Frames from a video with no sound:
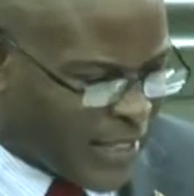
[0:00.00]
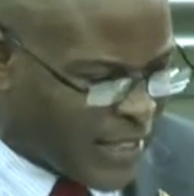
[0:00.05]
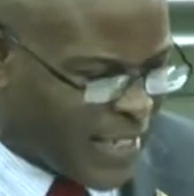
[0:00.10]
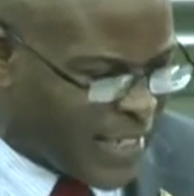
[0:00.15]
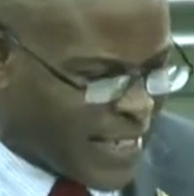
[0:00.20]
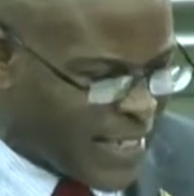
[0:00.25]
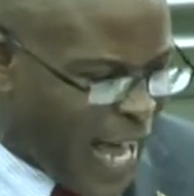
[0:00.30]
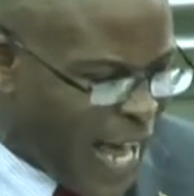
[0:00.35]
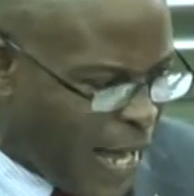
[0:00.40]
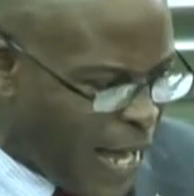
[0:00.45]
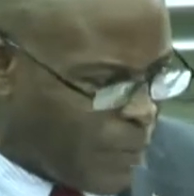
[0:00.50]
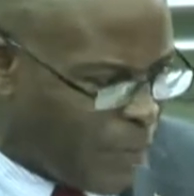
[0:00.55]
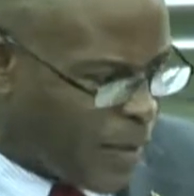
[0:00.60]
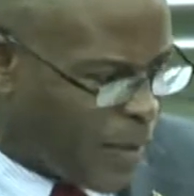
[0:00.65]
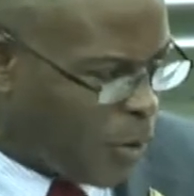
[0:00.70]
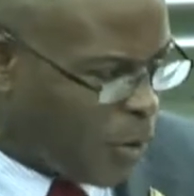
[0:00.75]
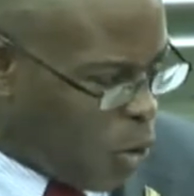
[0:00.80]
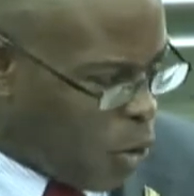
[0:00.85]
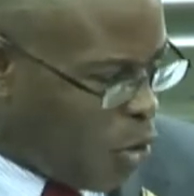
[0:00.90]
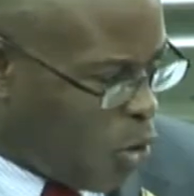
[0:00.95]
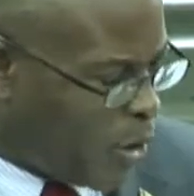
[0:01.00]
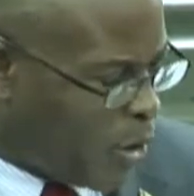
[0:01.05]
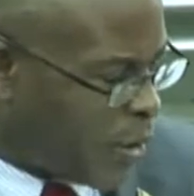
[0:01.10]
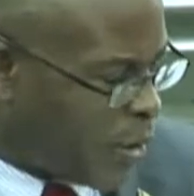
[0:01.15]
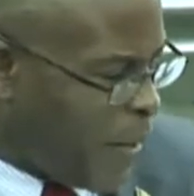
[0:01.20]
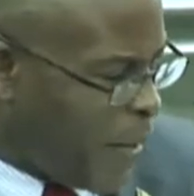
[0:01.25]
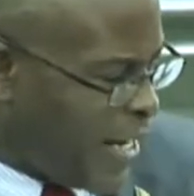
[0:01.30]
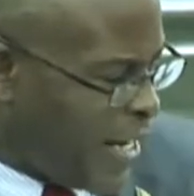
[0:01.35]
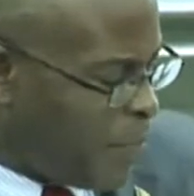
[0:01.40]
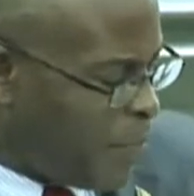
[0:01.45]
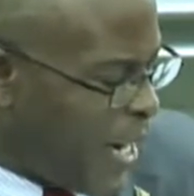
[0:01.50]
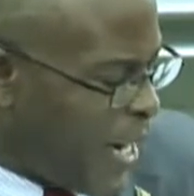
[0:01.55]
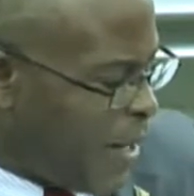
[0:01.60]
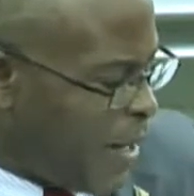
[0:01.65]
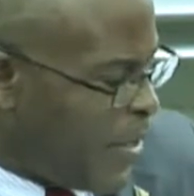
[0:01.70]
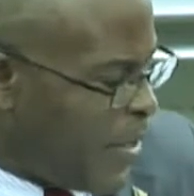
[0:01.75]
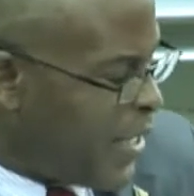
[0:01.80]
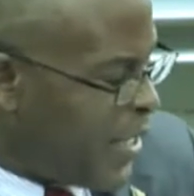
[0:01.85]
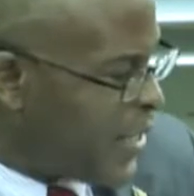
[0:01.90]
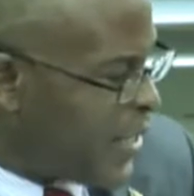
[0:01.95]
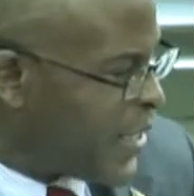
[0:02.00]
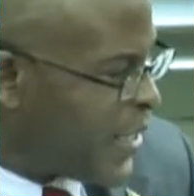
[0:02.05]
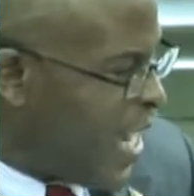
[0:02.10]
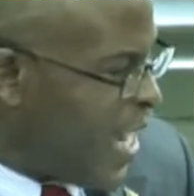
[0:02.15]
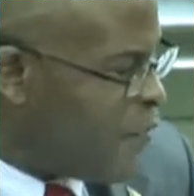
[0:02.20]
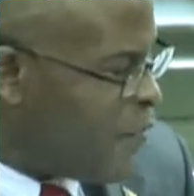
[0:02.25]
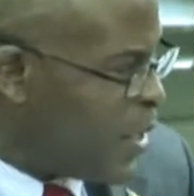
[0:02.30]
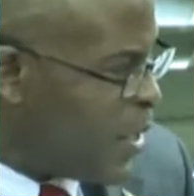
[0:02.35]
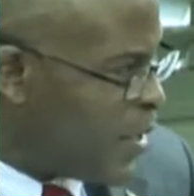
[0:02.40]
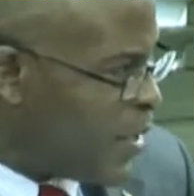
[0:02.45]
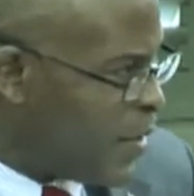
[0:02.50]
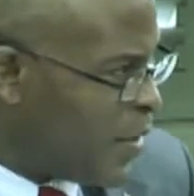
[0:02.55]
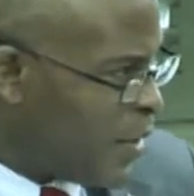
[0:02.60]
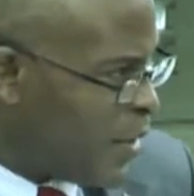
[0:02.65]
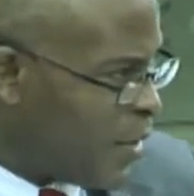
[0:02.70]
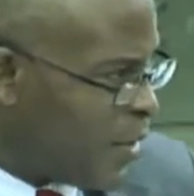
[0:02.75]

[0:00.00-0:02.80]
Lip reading: in debt owed by the Barbados government